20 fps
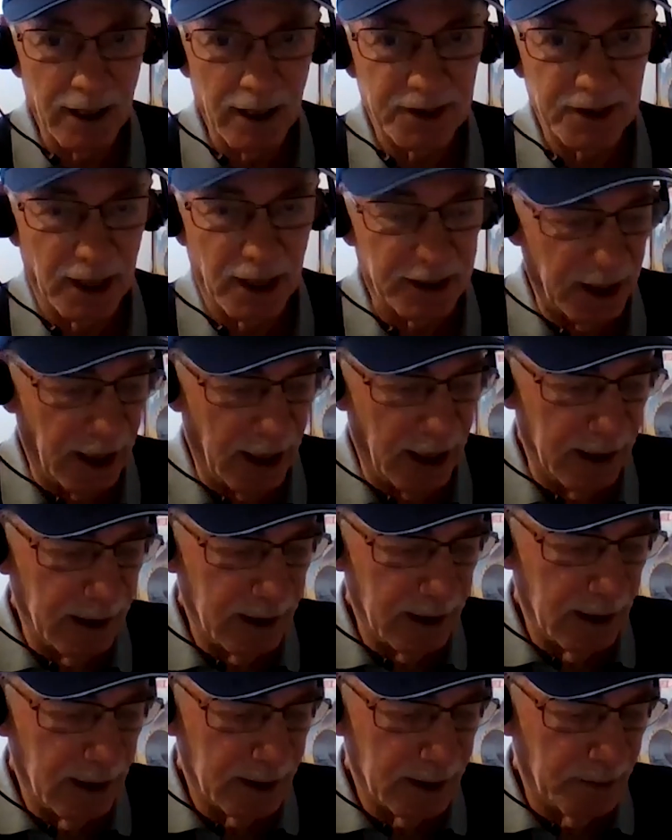that
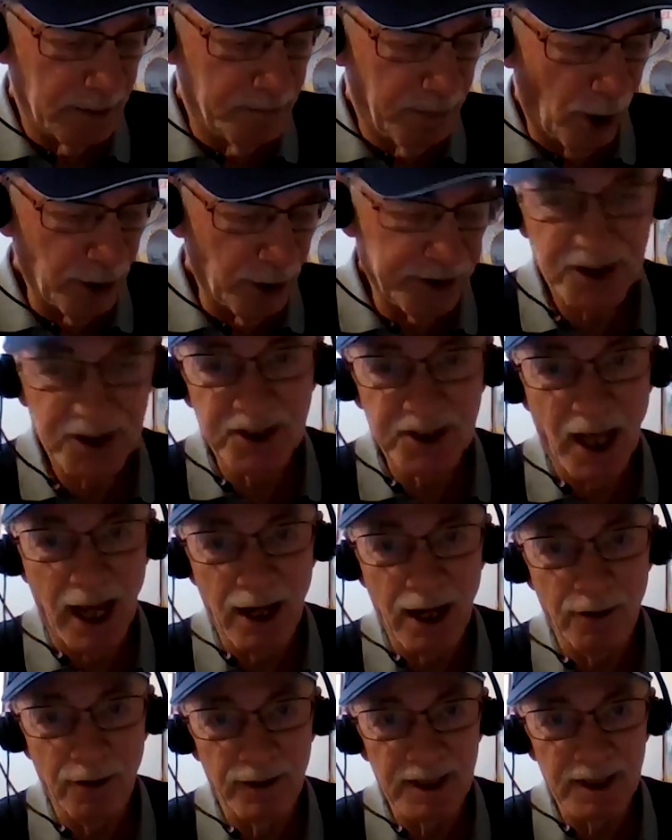both the
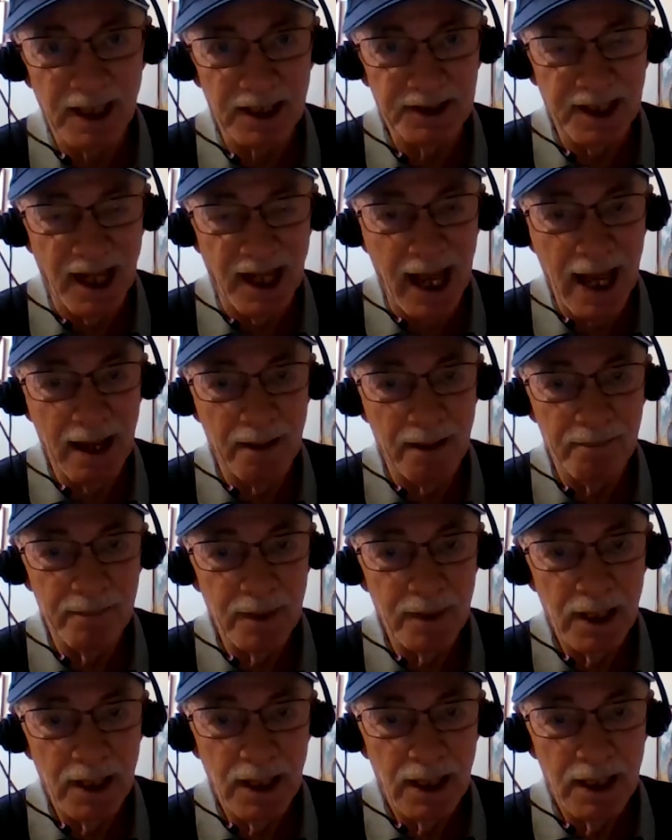sire and the dam
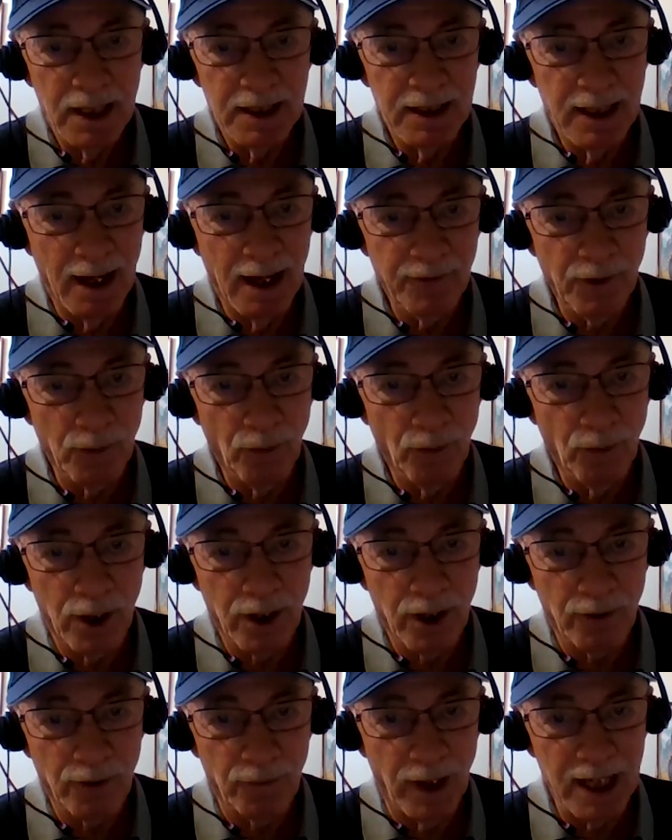never won
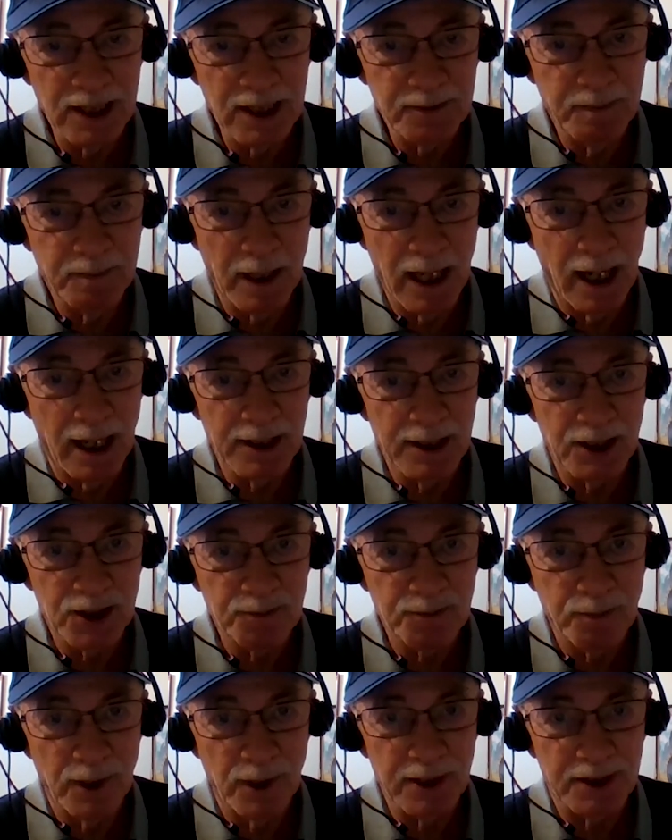a race beyond the
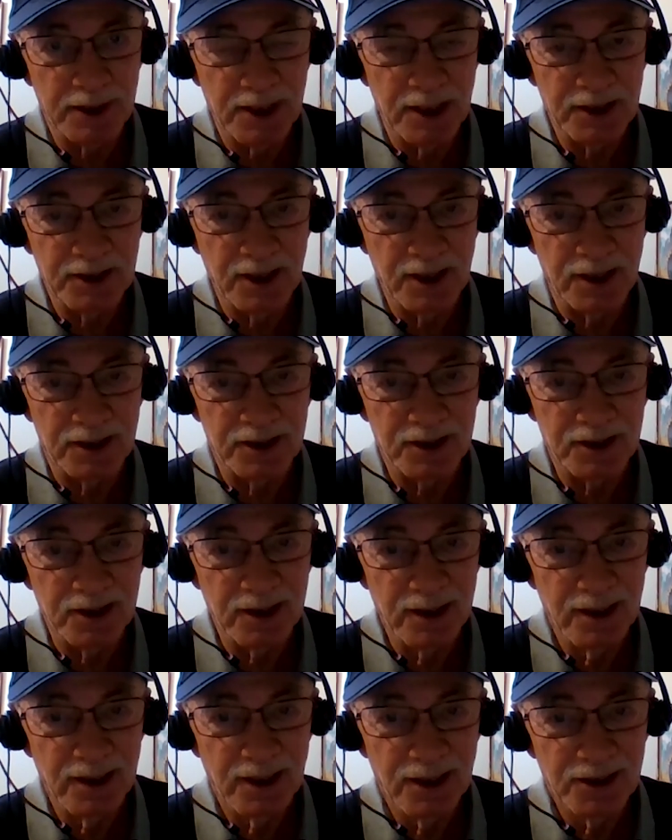sprint distance.
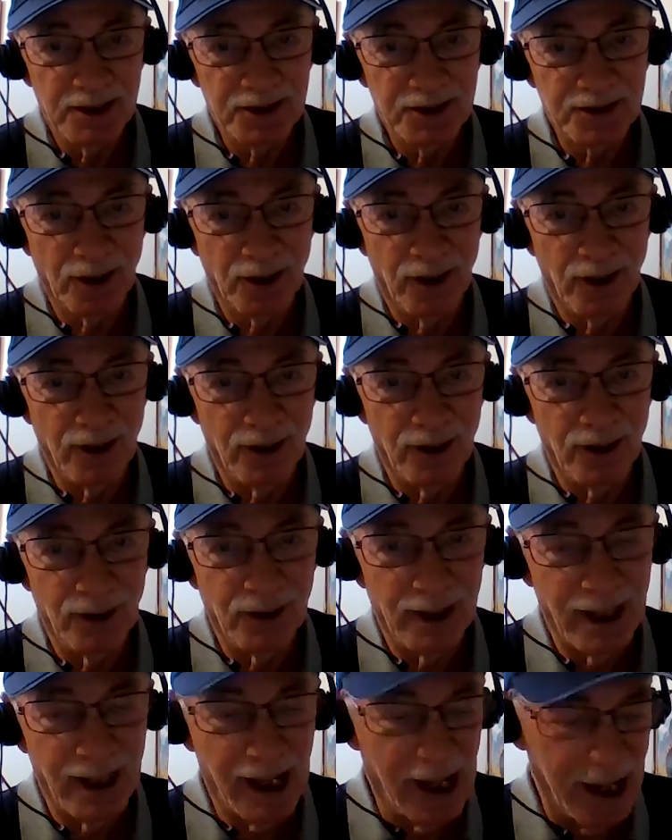So
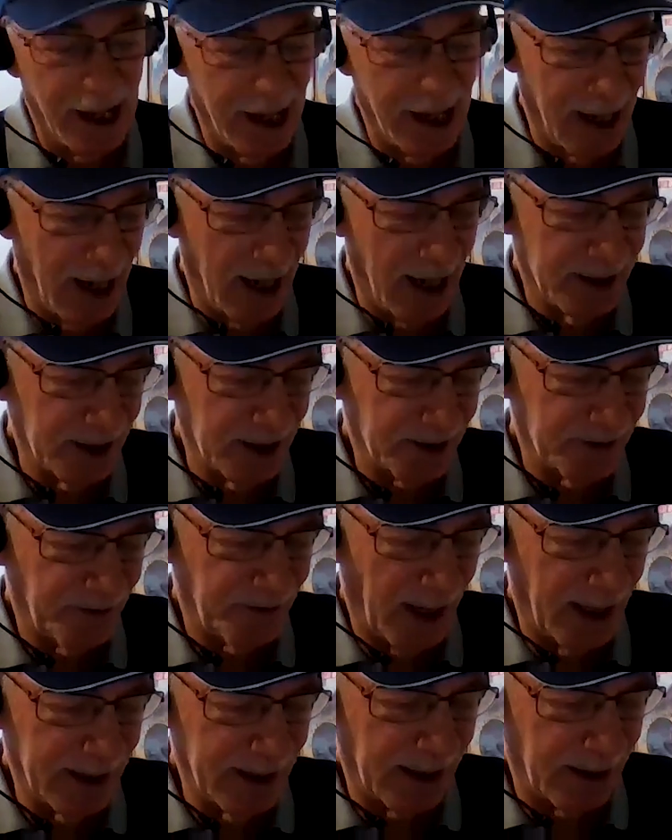I just
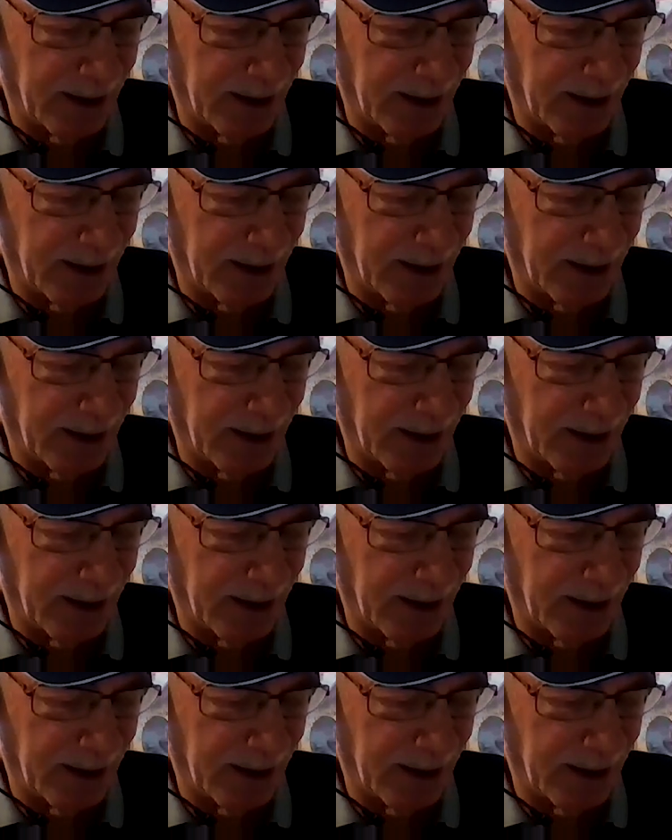find it